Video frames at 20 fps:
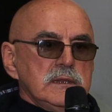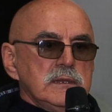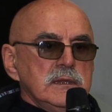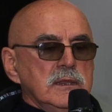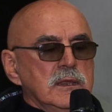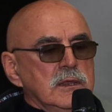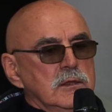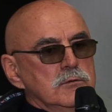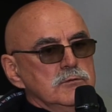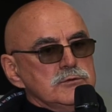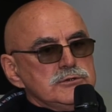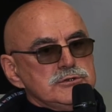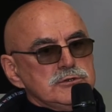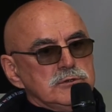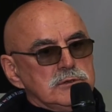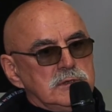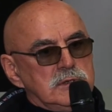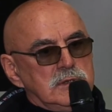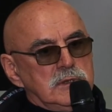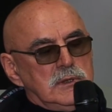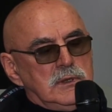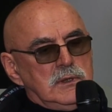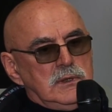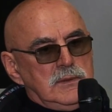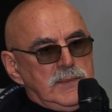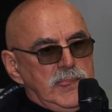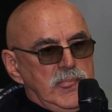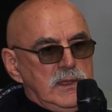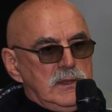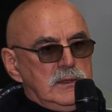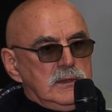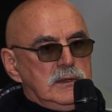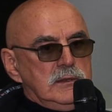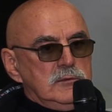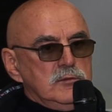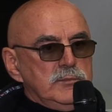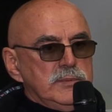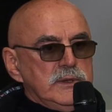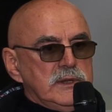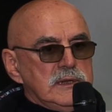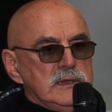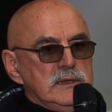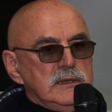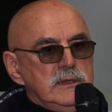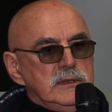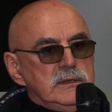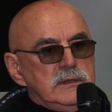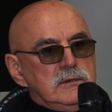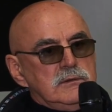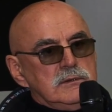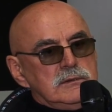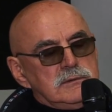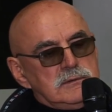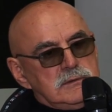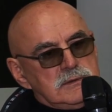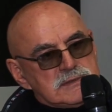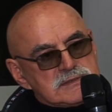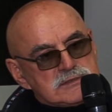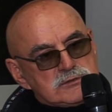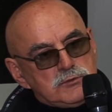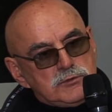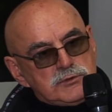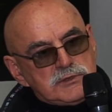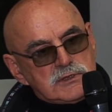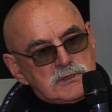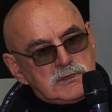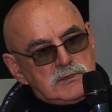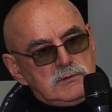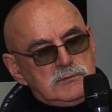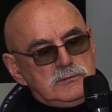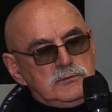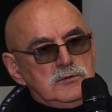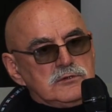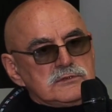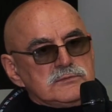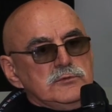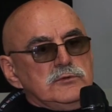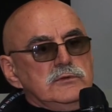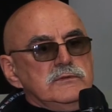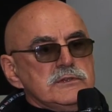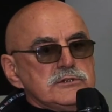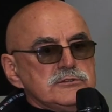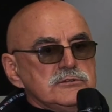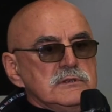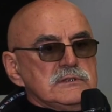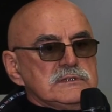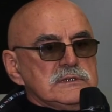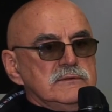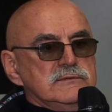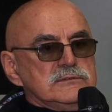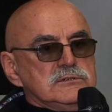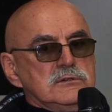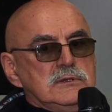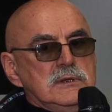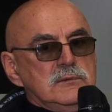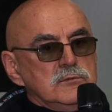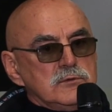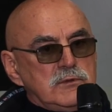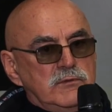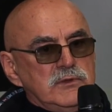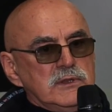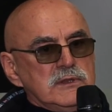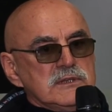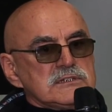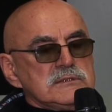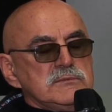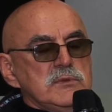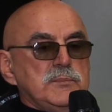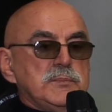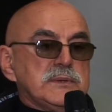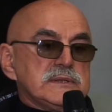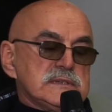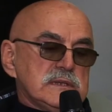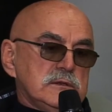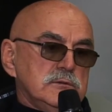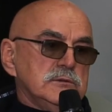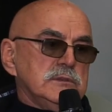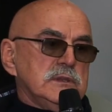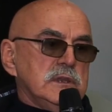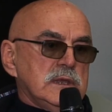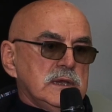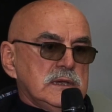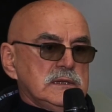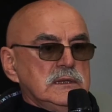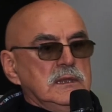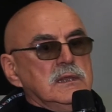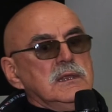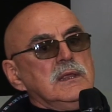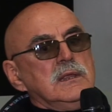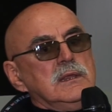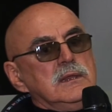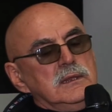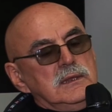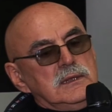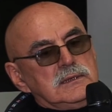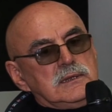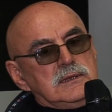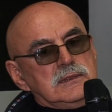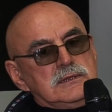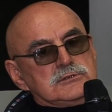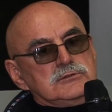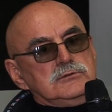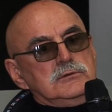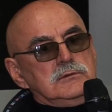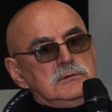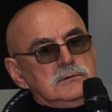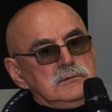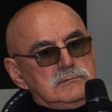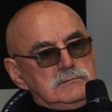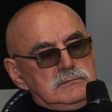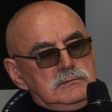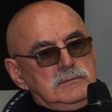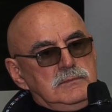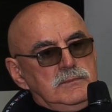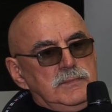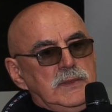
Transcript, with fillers: them, uh, some alternative, which also allows making money, fast money.